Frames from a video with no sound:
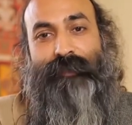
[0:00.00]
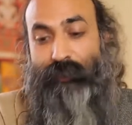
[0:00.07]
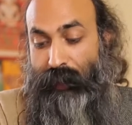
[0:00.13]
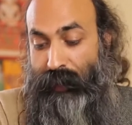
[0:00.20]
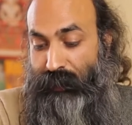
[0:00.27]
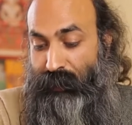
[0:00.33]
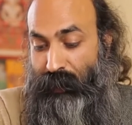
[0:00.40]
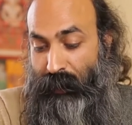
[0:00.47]

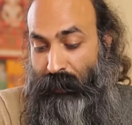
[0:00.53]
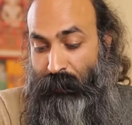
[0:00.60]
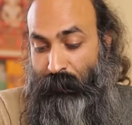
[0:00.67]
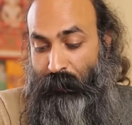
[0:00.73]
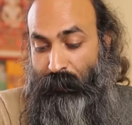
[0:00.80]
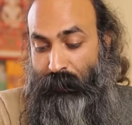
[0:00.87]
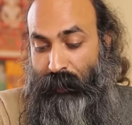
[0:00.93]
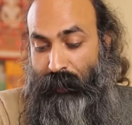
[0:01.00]
That's how
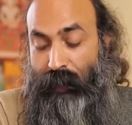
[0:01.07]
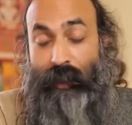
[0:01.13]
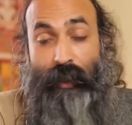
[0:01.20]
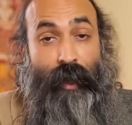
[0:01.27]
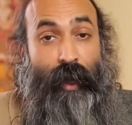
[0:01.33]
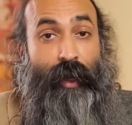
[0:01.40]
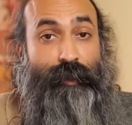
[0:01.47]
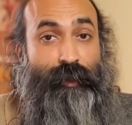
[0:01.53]

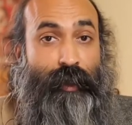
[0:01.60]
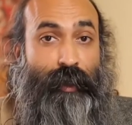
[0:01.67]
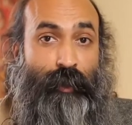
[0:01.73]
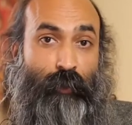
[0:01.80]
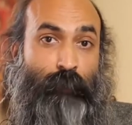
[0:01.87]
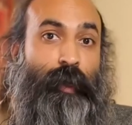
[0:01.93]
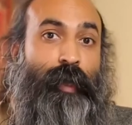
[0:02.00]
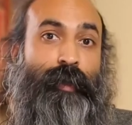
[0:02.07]
largely
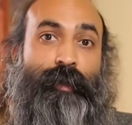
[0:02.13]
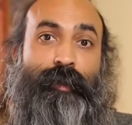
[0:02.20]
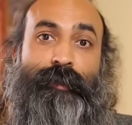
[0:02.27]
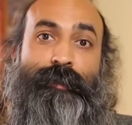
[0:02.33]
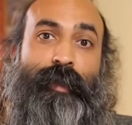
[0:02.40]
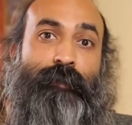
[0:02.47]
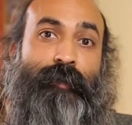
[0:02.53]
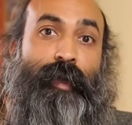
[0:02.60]
humanity
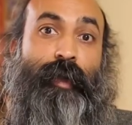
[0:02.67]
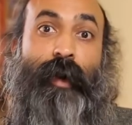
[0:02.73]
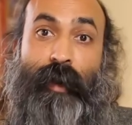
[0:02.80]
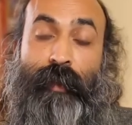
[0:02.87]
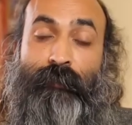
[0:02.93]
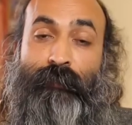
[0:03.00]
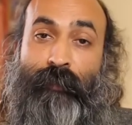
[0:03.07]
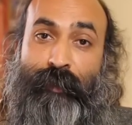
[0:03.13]
is living,
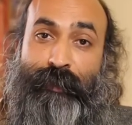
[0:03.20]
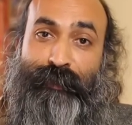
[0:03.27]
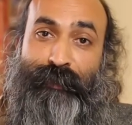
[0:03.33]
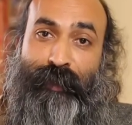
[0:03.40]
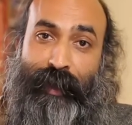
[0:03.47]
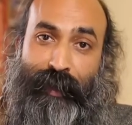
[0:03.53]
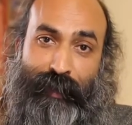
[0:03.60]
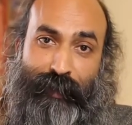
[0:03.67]

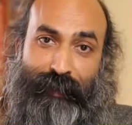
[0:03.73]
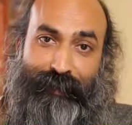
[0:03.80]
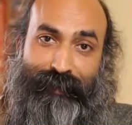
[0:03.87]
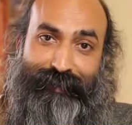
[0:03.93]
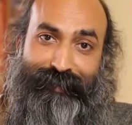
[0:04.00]
unfortunately.